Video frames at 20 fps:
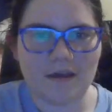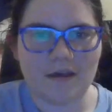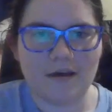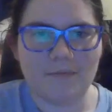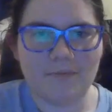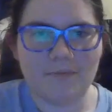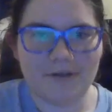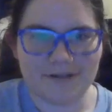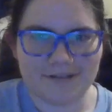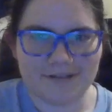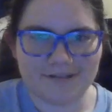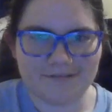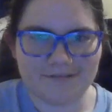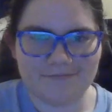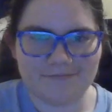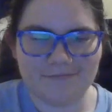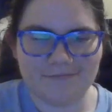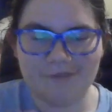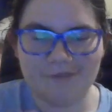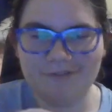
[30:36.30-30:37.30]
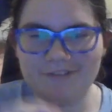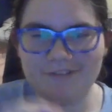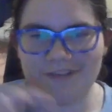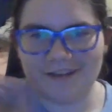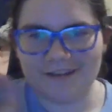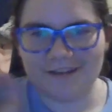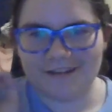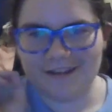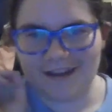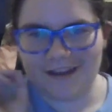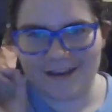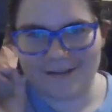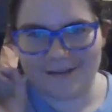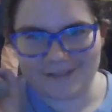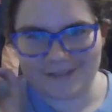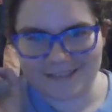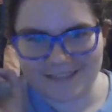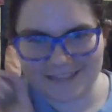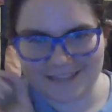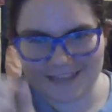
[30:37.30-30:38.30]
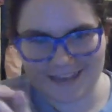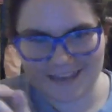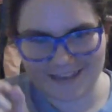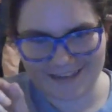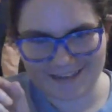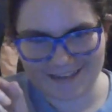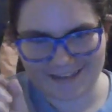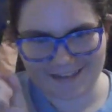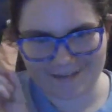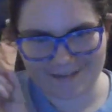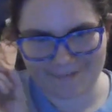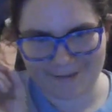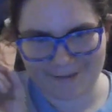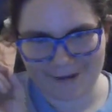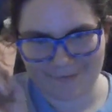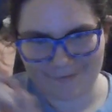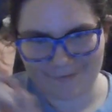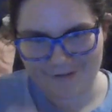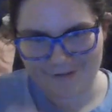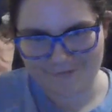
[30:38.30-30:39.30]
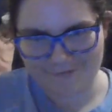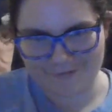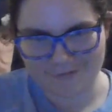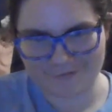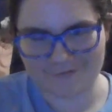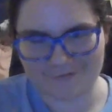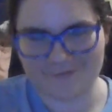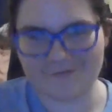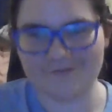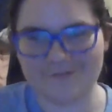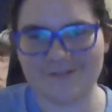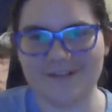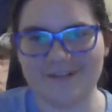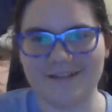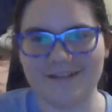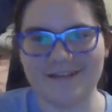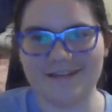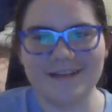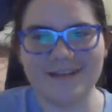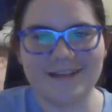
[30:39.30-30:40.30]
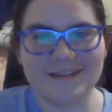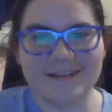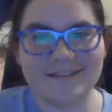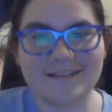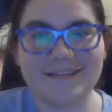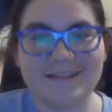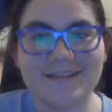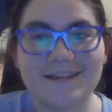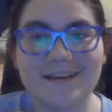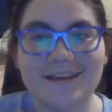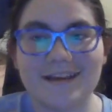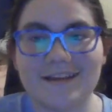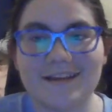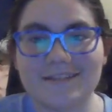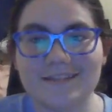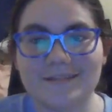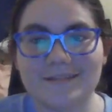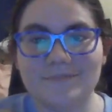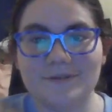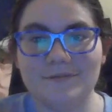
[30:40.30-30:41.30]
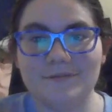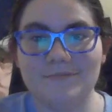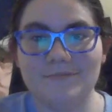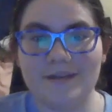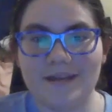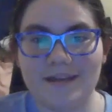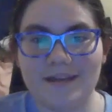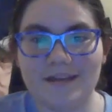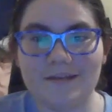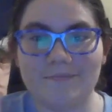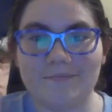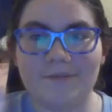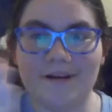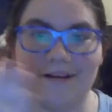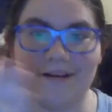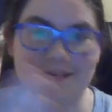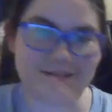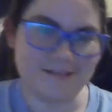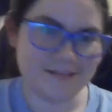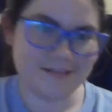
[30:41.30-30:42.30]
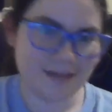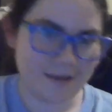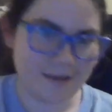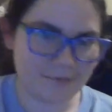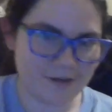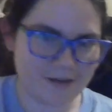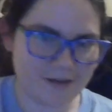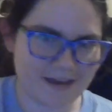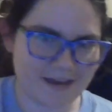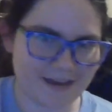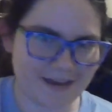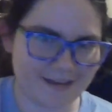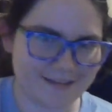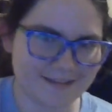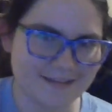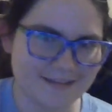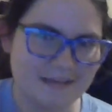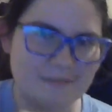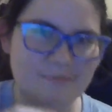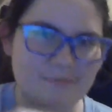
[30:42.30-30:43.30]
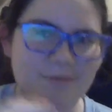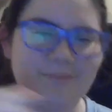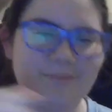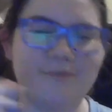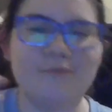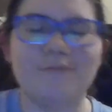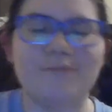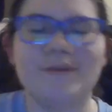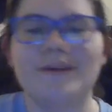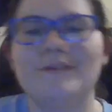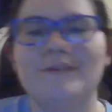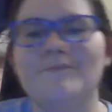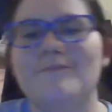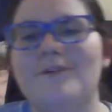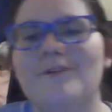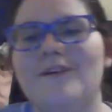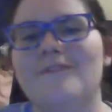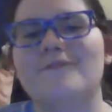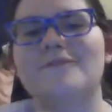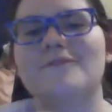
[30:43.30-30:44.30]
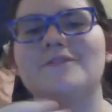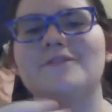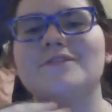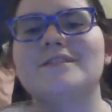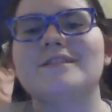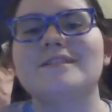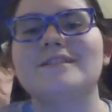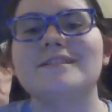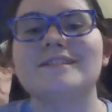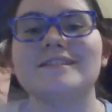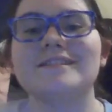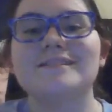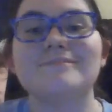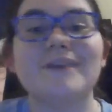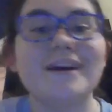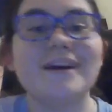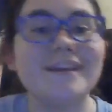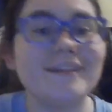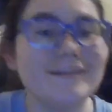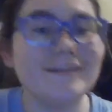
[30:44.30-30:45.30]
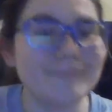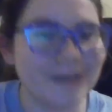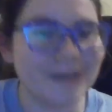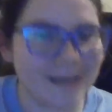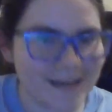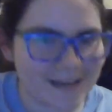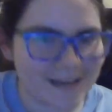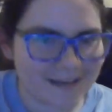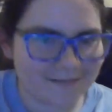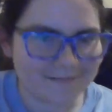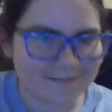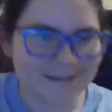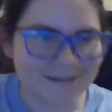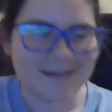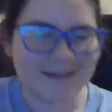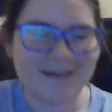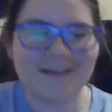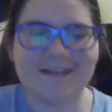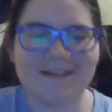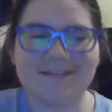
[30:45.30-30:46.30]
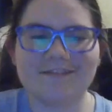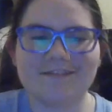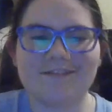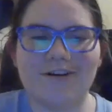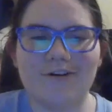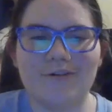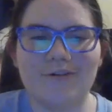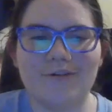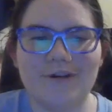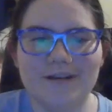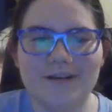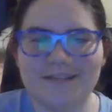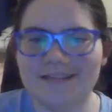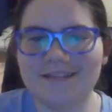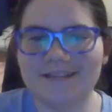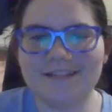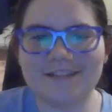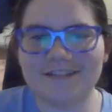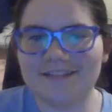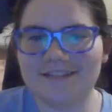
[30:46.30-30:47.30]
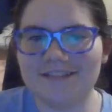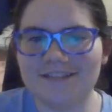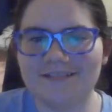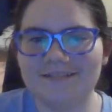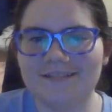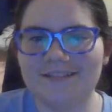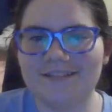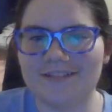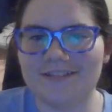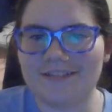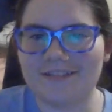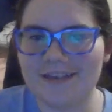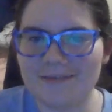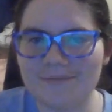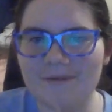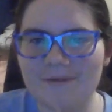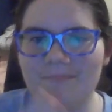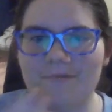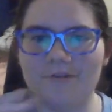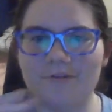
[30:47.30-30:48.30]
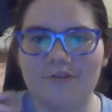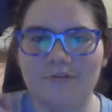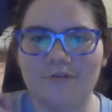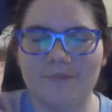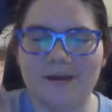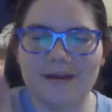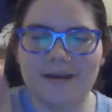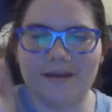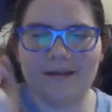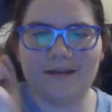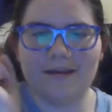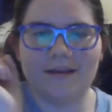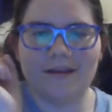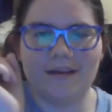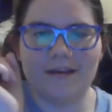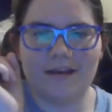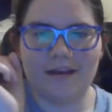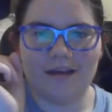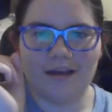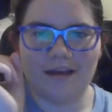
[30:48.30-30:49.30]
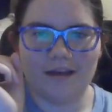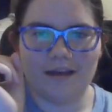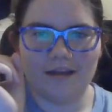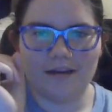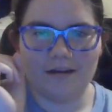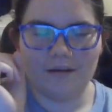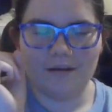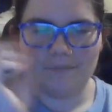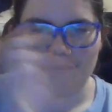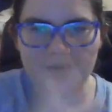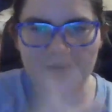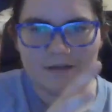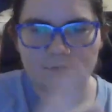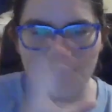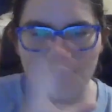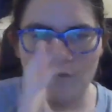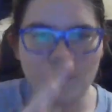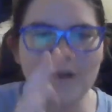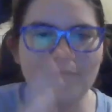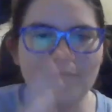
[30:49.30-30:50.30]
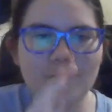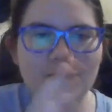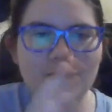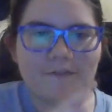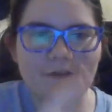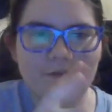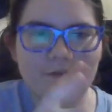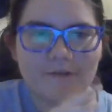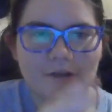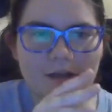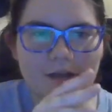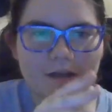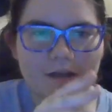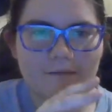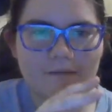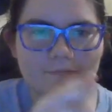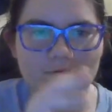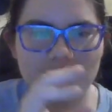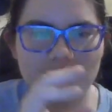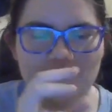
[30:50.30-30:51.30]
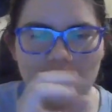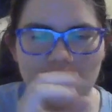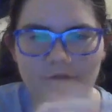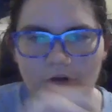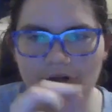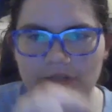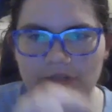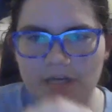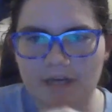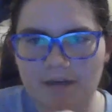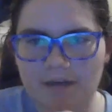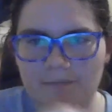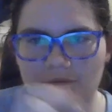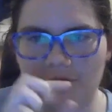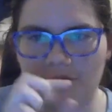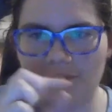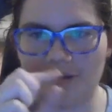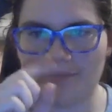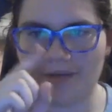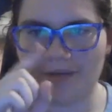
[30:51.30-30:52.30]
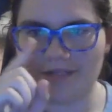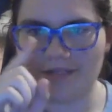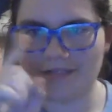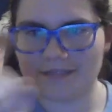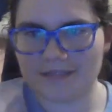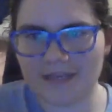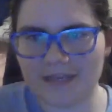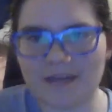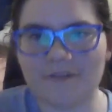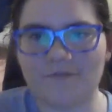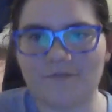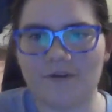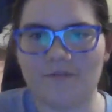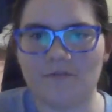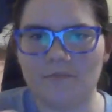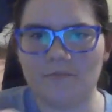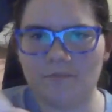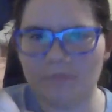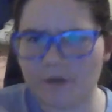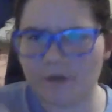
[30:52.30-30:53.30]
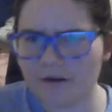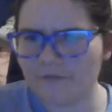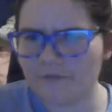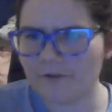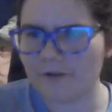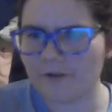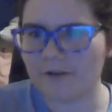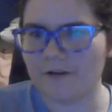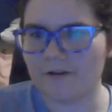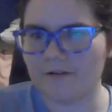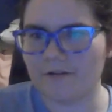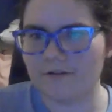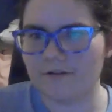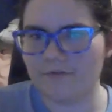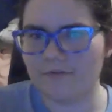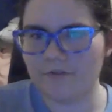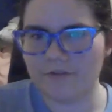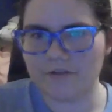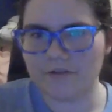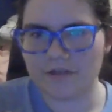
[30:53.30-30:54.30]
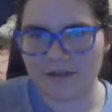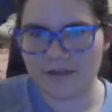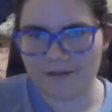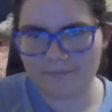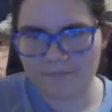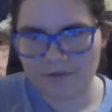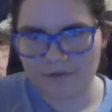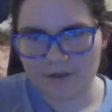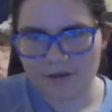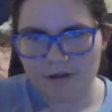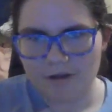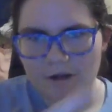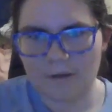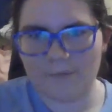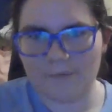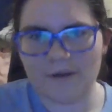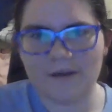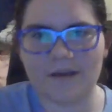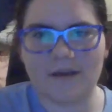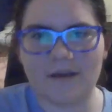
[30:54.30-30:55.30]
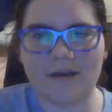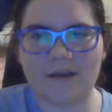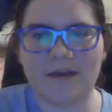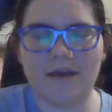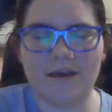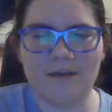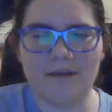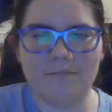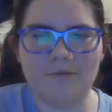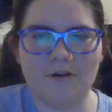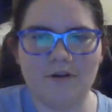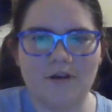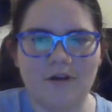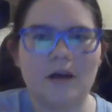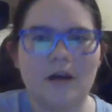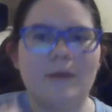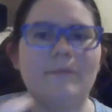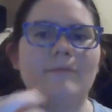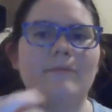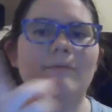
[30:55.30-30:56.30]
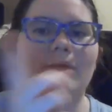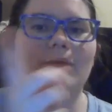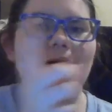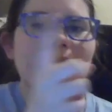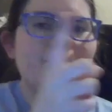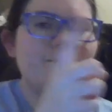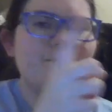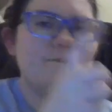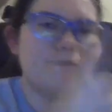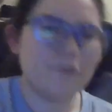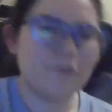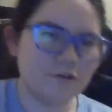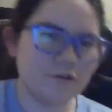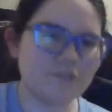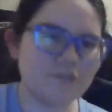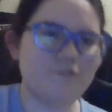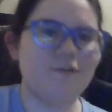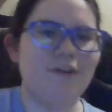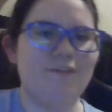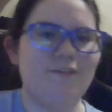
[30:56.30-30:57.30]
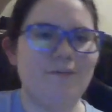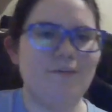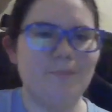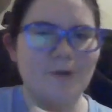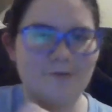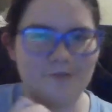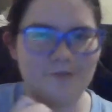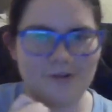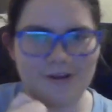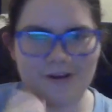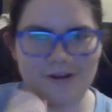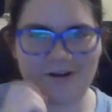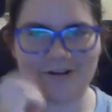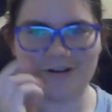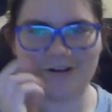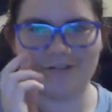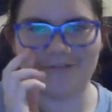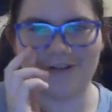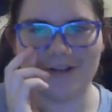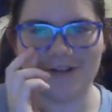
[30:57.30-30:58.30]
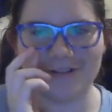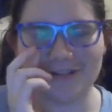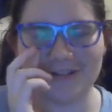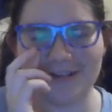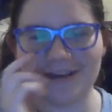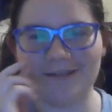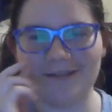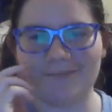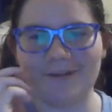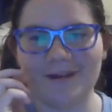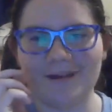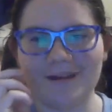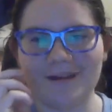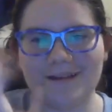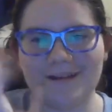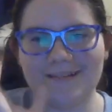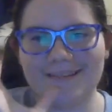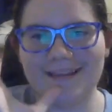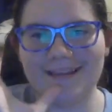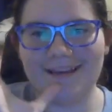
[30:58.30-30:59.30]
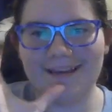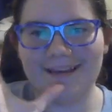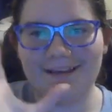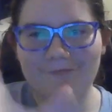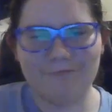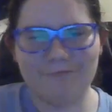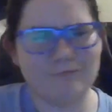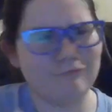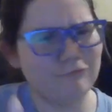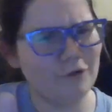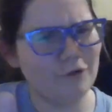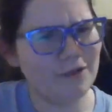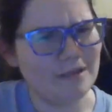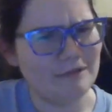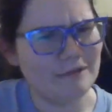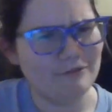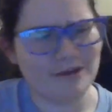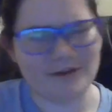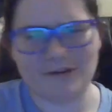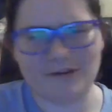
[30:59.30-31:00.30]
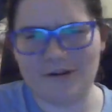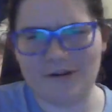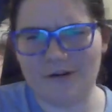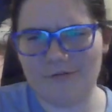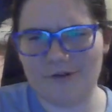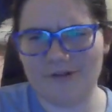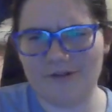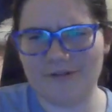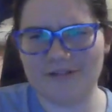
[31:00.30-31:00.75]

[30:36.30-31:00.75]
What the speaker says: But I will say, I am excited about Marvel's Wolverine, seeing as it's been made by Insomniac, the same people who made Marvel's Spider-Man. So essentially, the same people who made one of my favorite games of all time about my second favorite Marvel character of all time are making a game about my first favorite Marvel character of all time. Like, really, what could go wrong?